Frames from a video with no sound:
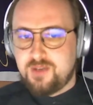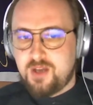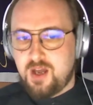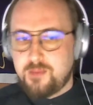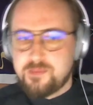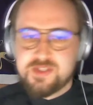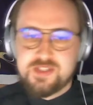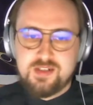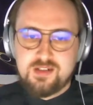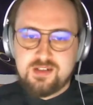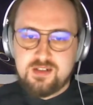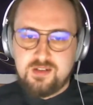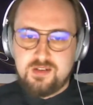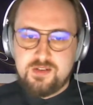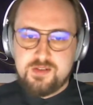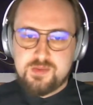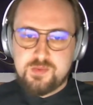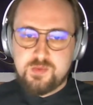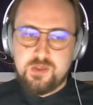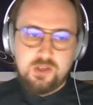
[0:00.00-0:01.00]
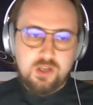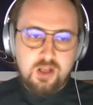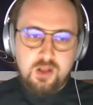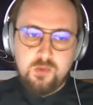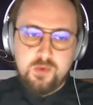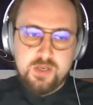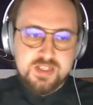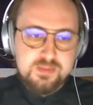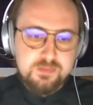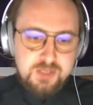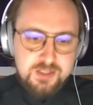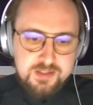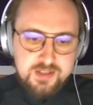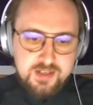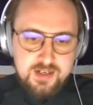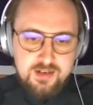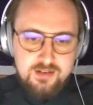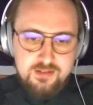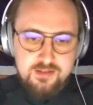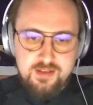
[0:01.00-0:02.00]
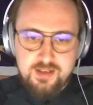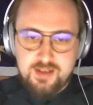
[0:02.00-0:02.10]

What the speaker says: obstacles will always be there,